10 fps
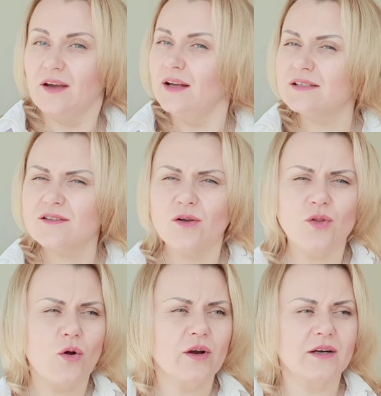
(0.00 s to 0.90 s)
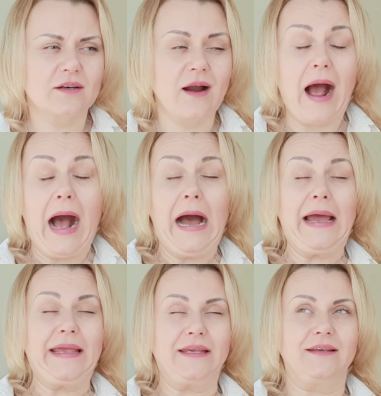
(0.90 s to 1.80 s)
It's no longer
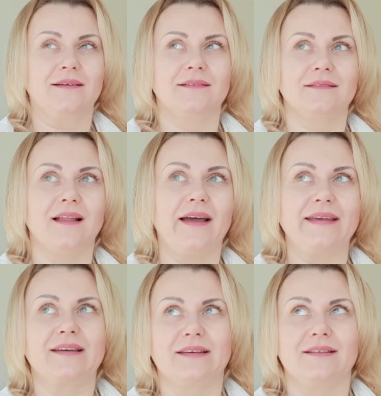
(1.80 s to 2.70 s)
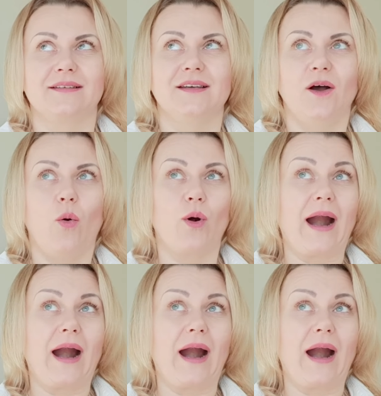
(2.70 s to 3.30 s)
I like it or